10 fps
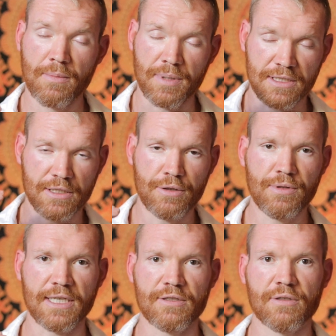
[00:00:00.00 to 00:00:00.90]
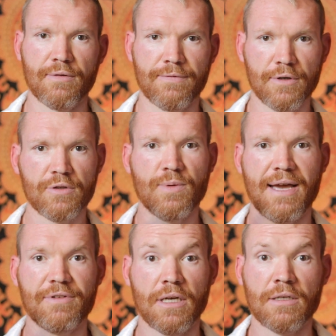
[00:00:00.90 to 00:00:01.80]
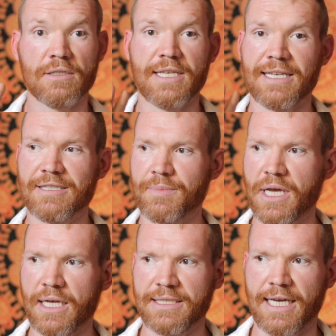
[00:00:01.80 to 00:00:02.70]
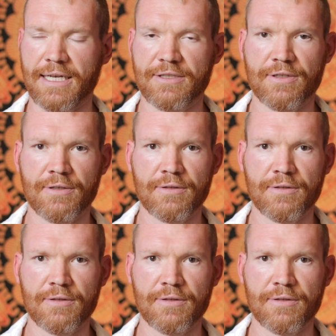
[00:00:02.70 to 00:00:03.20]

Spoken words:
But to do this, first we have to understand some context.